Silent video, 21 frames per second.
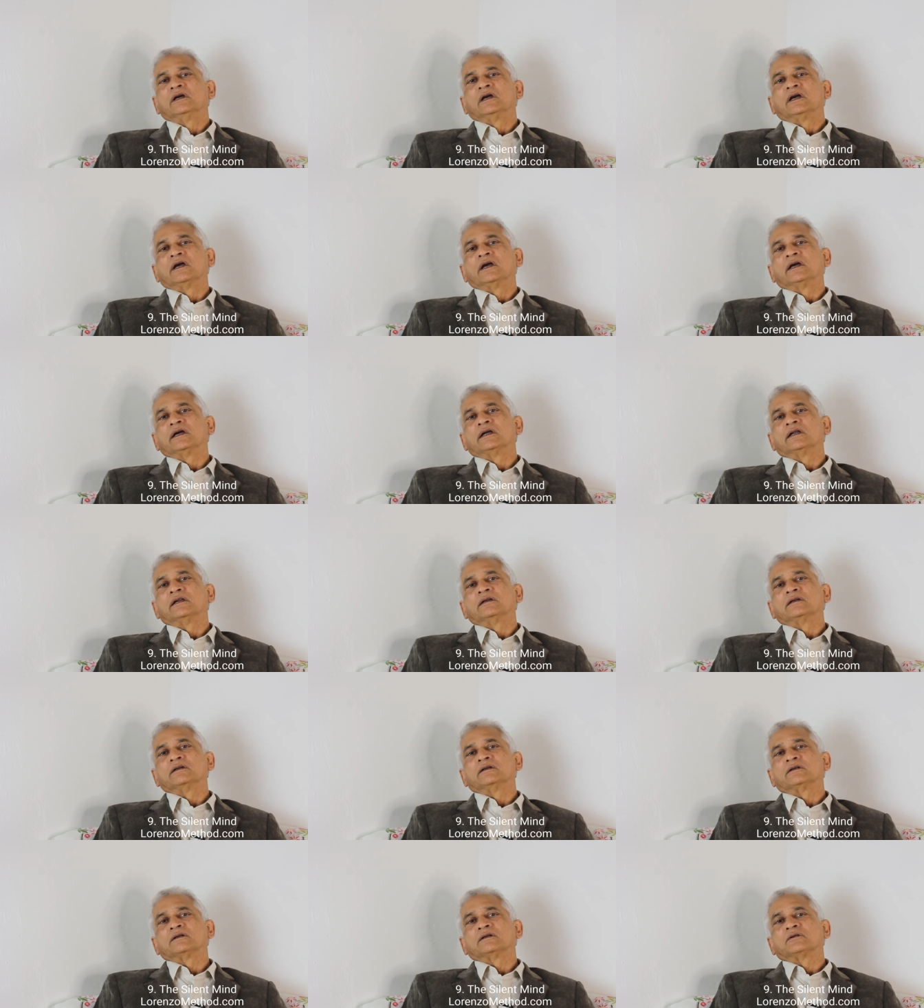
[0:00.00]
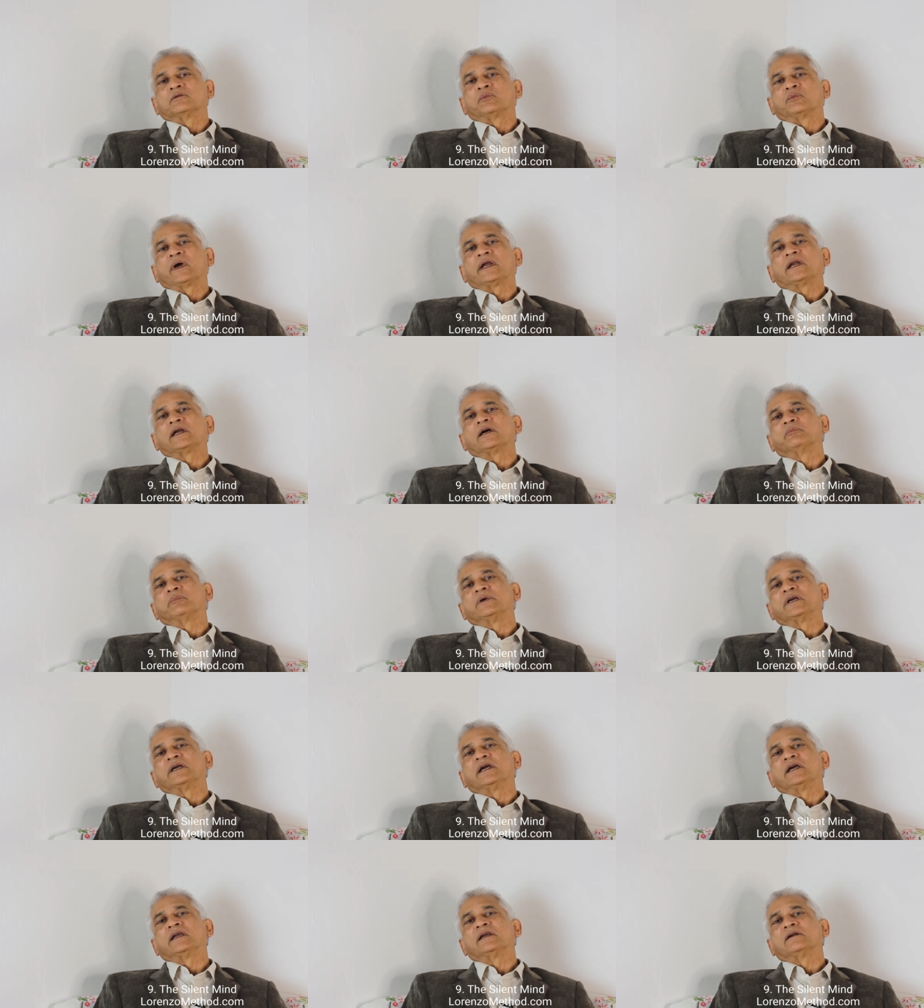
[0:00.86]
And when I
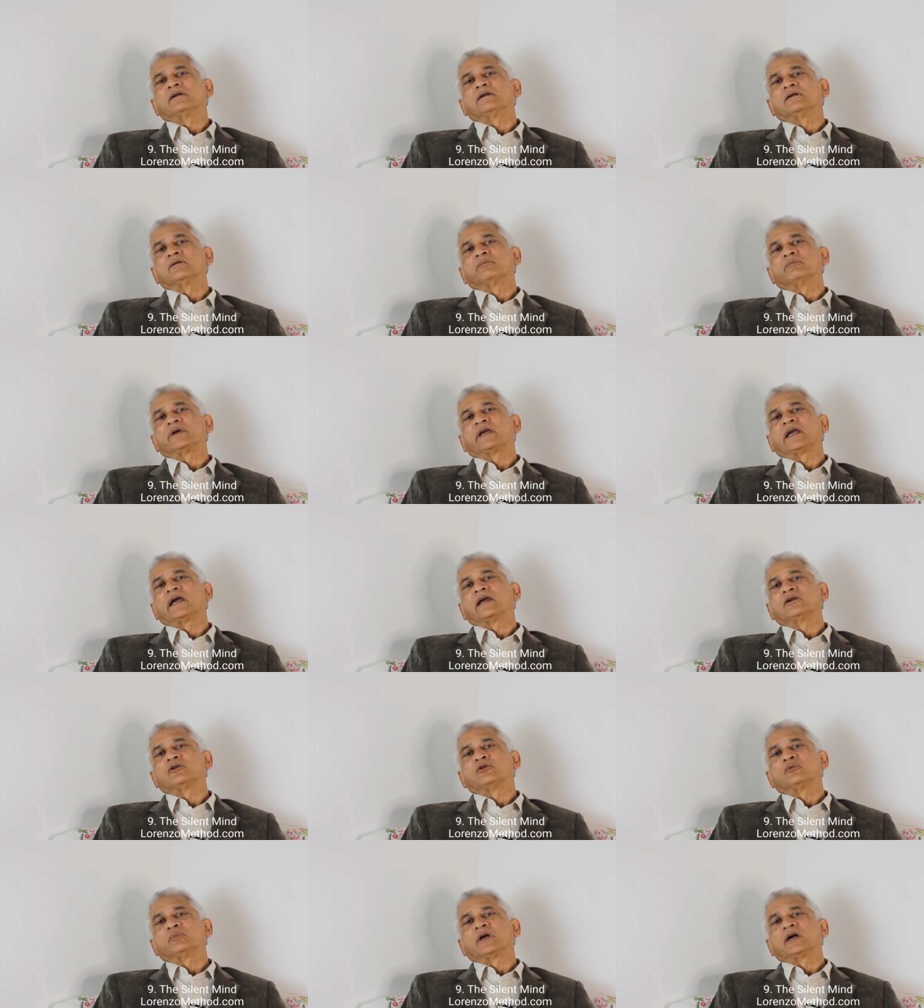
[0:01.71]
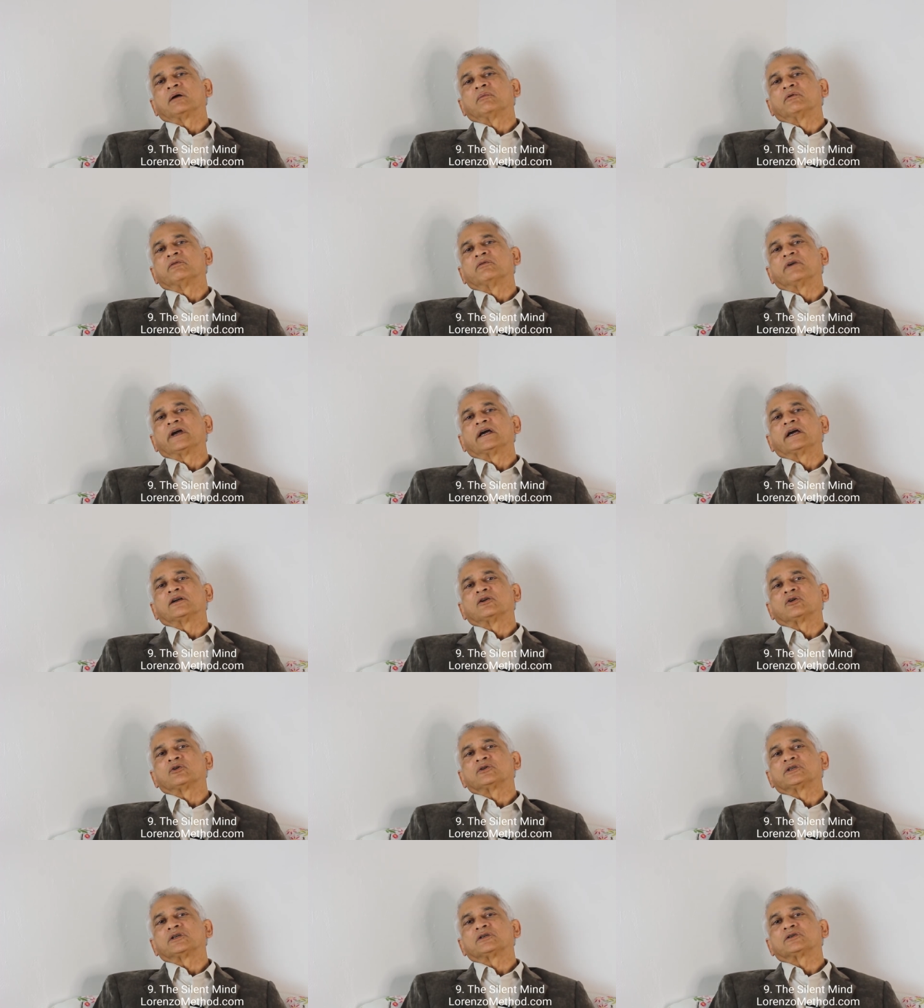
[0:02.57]
began, began to become aware,
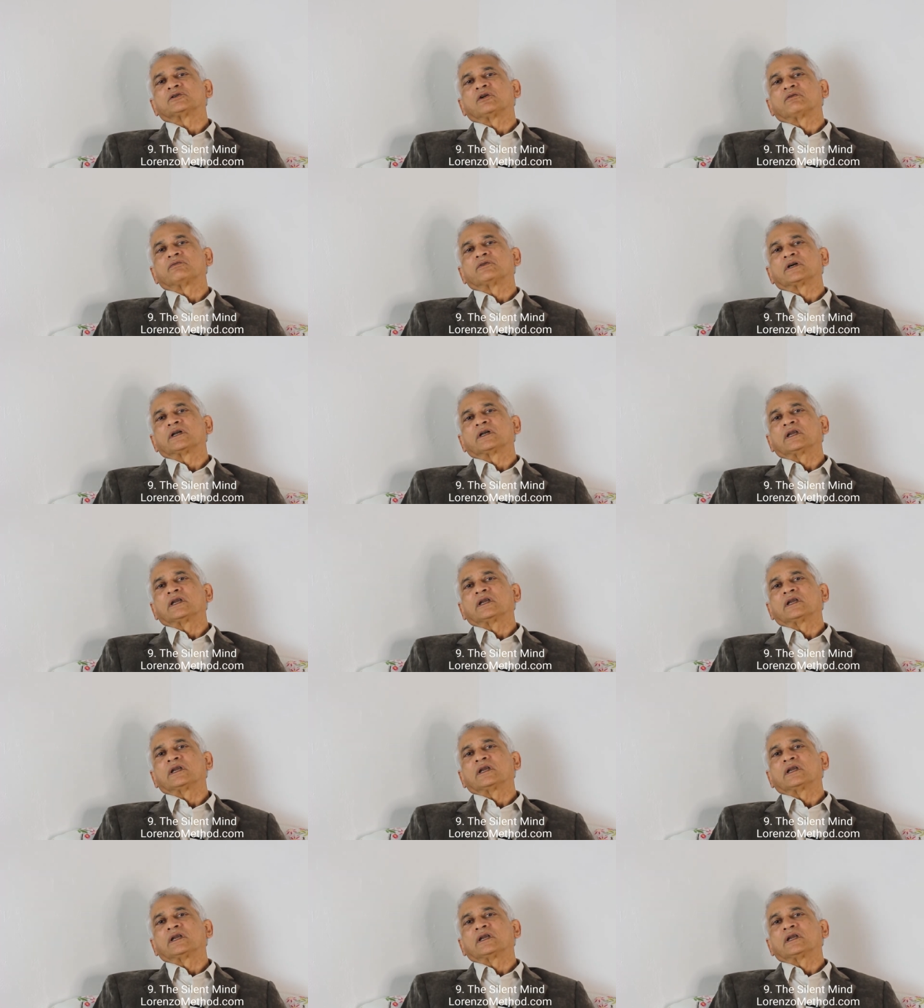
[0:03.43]
not just of the